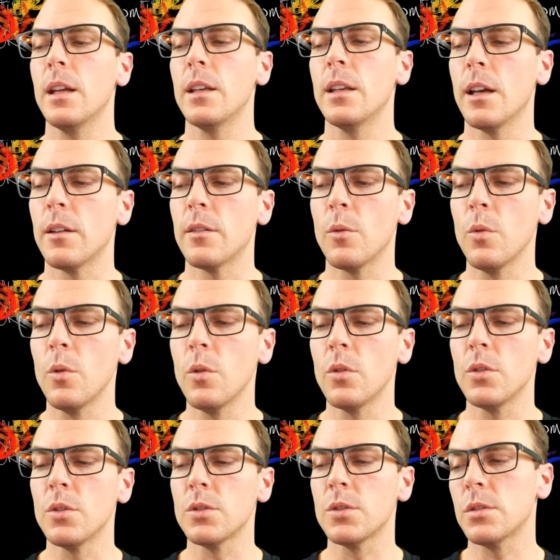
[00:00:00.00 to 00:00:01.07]
Now the
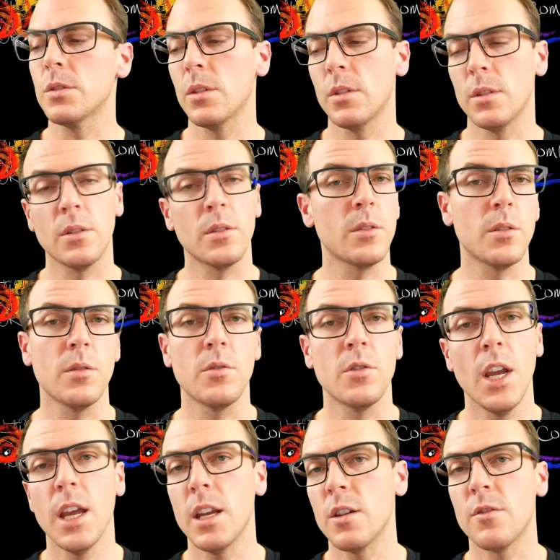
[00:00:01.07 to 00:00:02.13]
rules
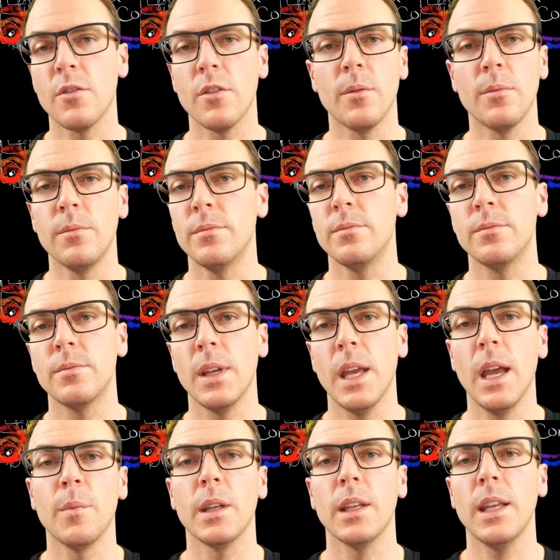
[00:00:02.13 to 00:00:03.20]
change from
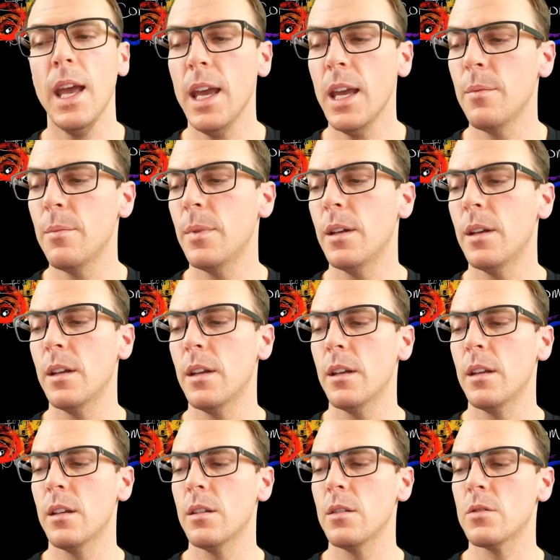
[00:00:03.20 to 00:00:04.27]
game to game,
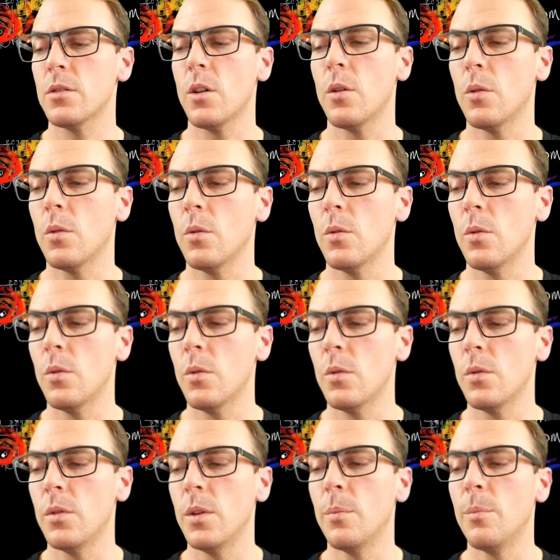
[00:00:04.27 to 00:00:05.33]
so
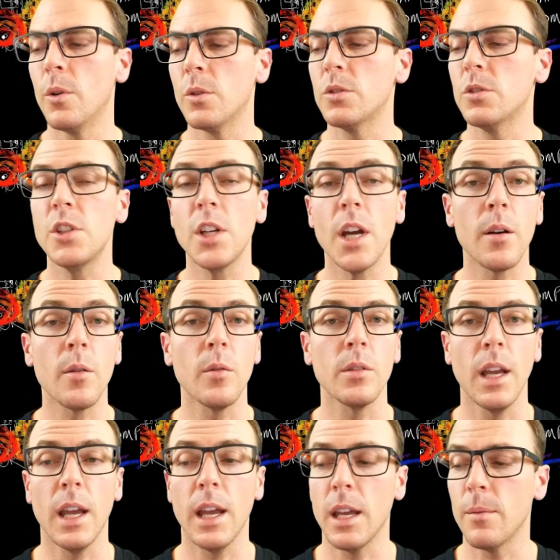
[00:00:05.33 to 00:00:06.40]
the most general
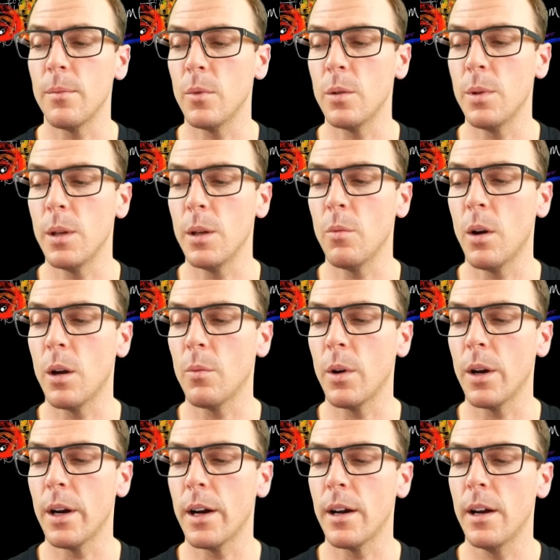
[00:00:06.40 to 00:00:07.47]
game would be one
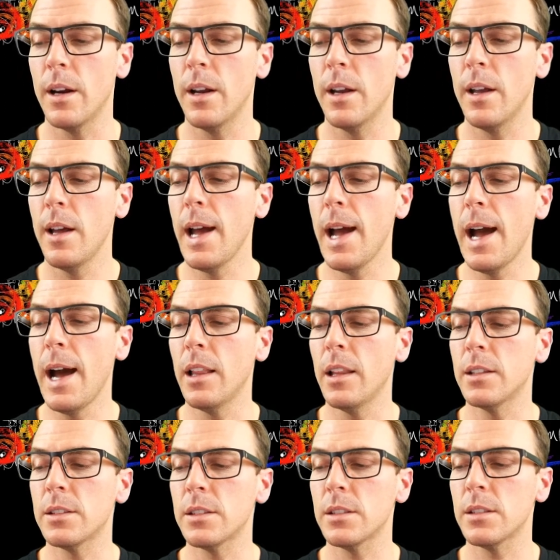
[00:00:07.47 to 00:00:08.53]
where
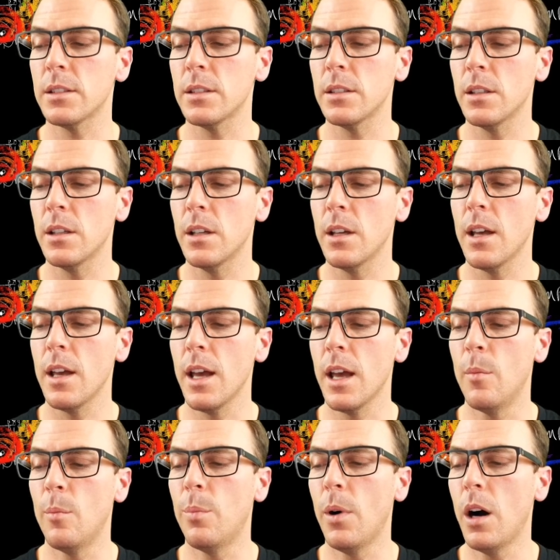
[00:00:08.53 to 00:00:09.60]
Alice
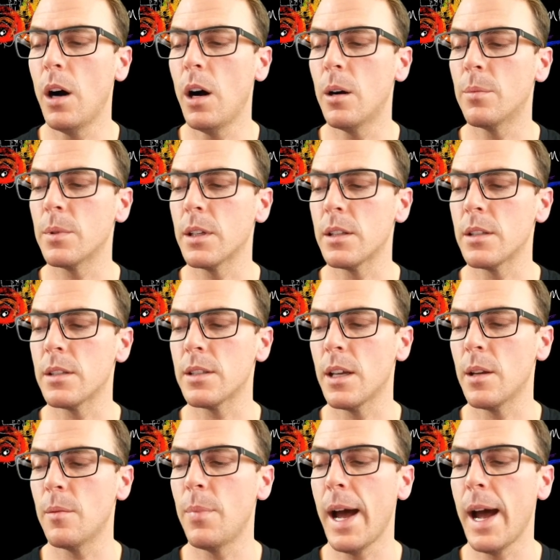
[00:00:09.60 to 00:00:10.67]
and Bob can
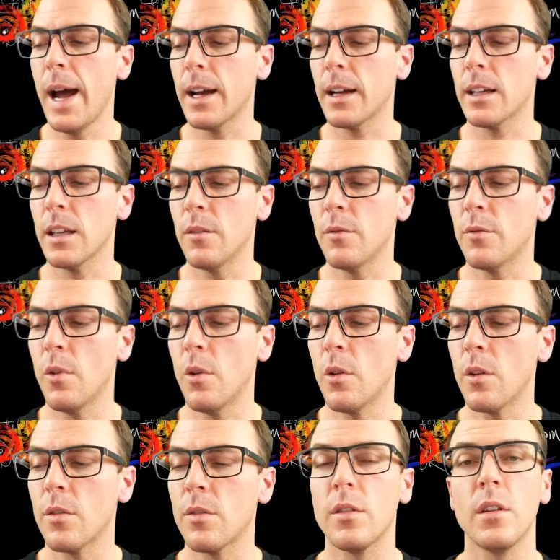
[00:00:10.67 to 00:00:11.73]
send back and forth